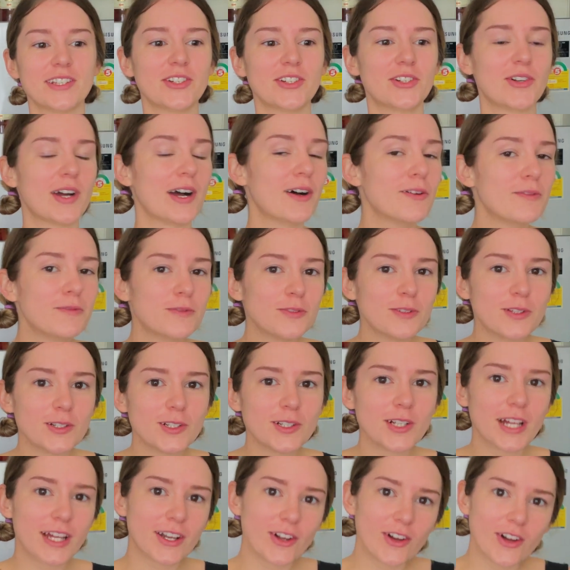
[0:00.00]
Helpful
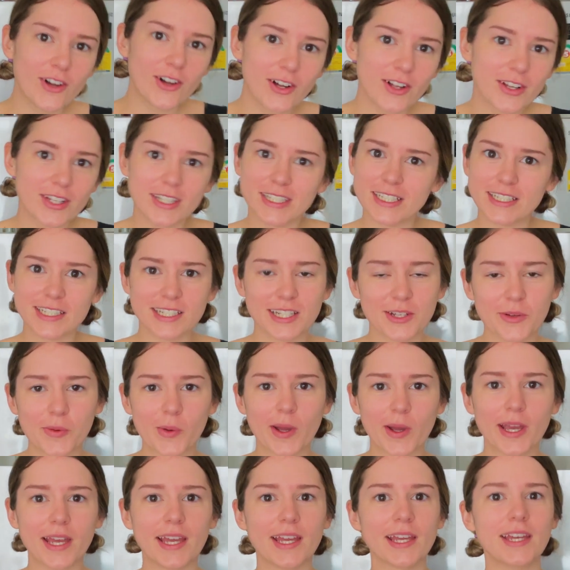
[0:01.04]
at all in any
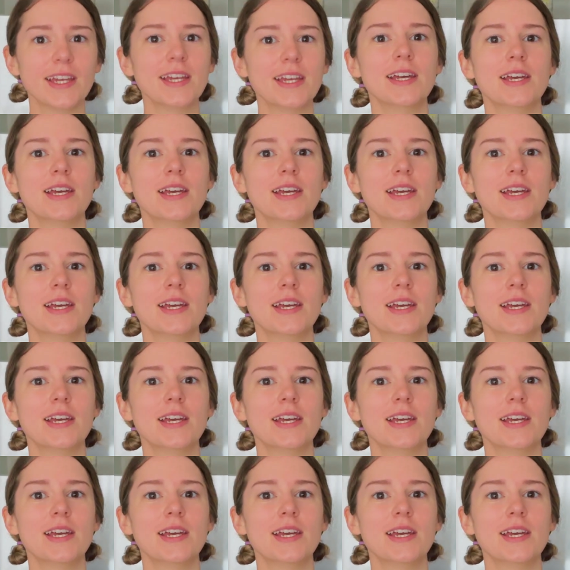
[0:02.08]
way,